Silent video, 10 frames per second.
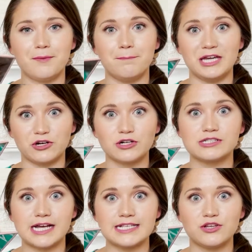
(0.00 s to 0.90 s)
The mirror
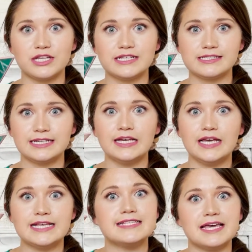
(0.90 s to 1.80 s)
size on this
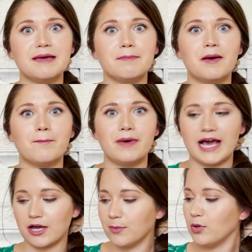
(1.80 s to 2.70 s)
is
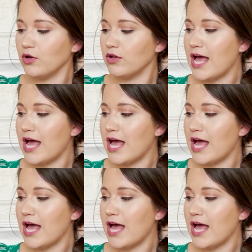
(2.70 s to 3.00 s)
impeccable.